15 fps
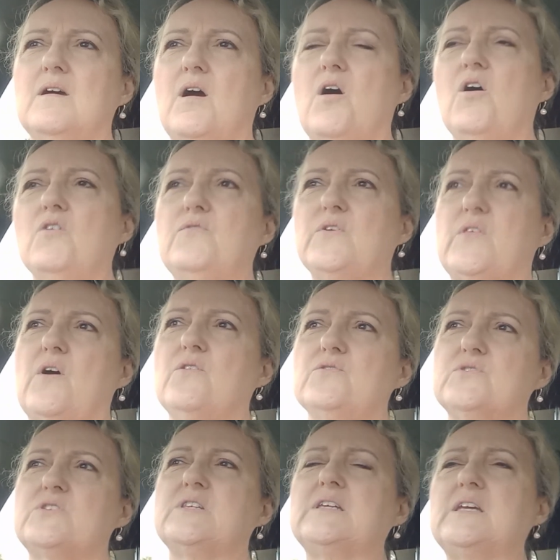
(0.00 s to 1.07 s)
over
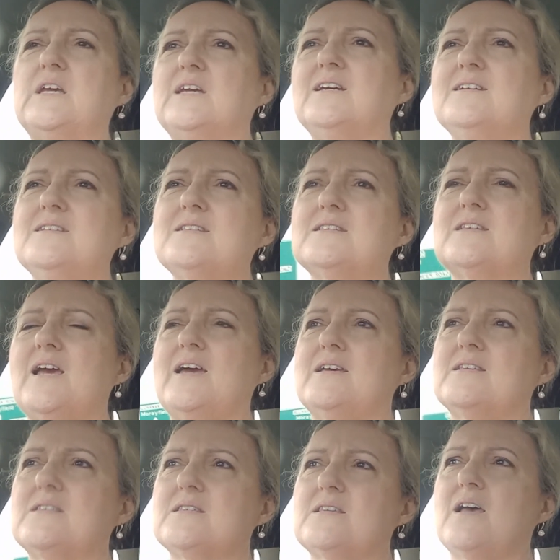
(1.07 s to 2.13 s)
those years,
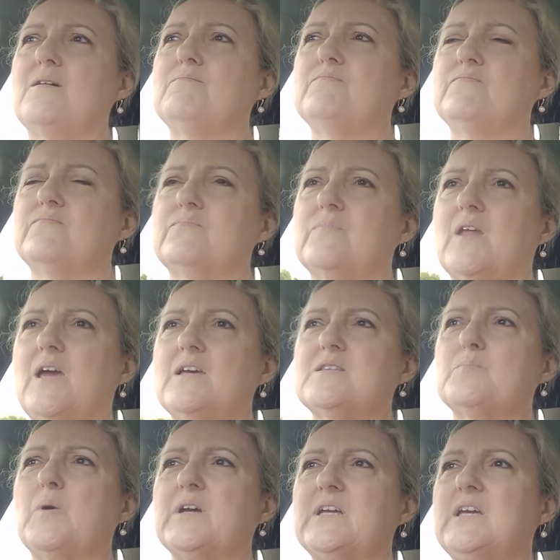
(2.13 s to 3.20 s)
as
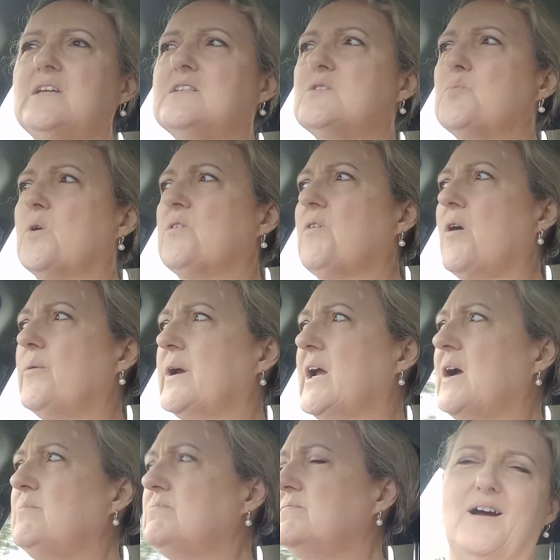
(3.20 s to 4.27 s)
my kids were growing
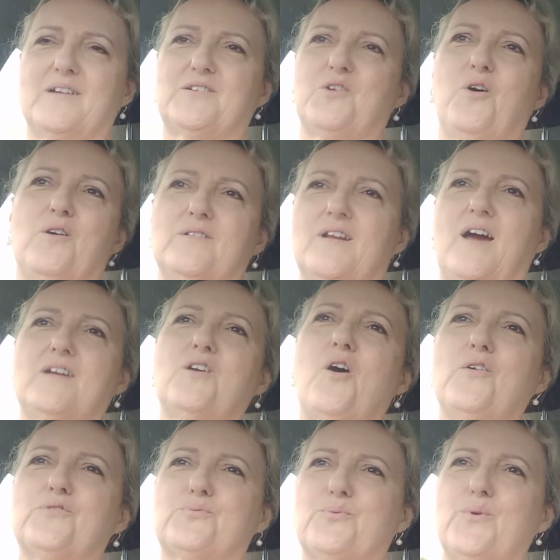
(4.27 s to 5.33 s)
up, I
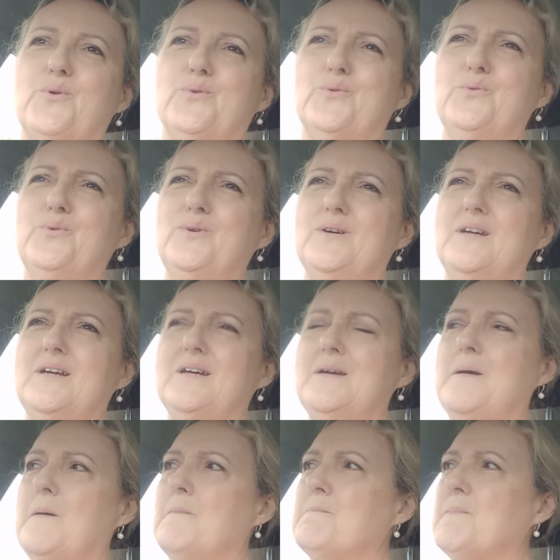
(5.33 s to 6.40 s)
got through.
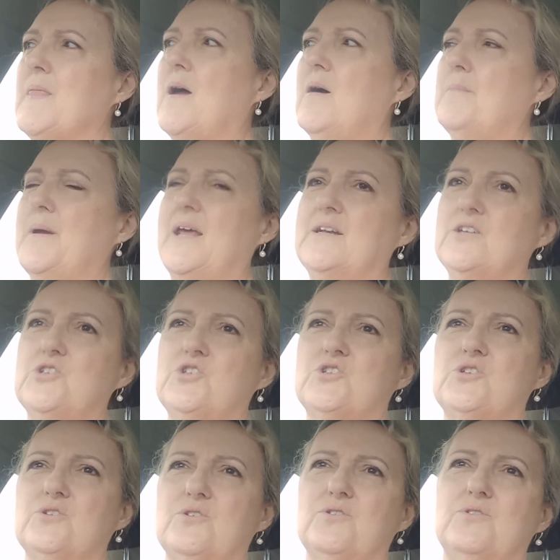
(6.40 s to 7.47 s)
I managed
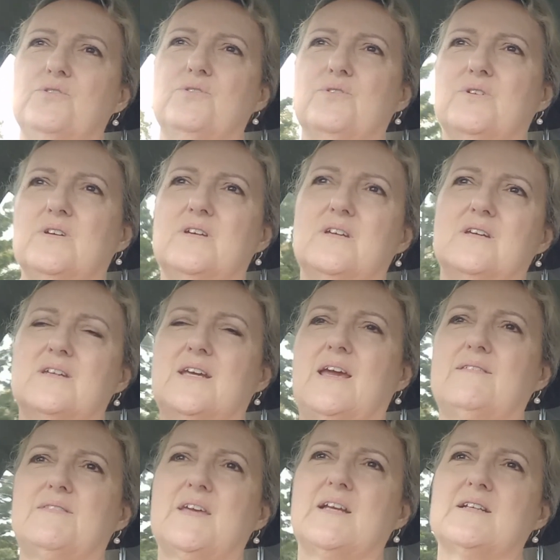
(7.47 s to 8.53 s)
to
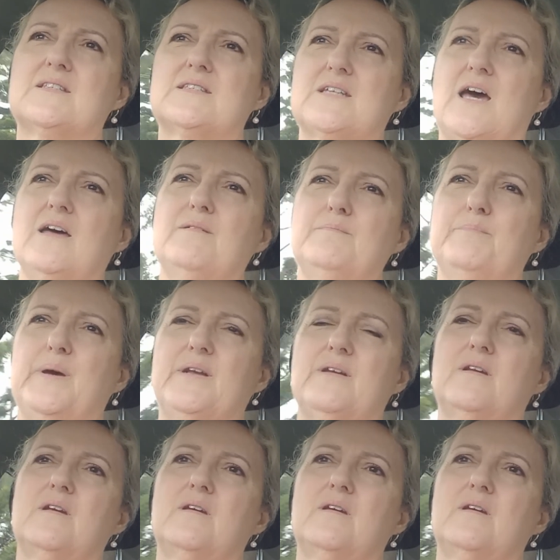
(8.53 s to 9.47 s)
get things done, but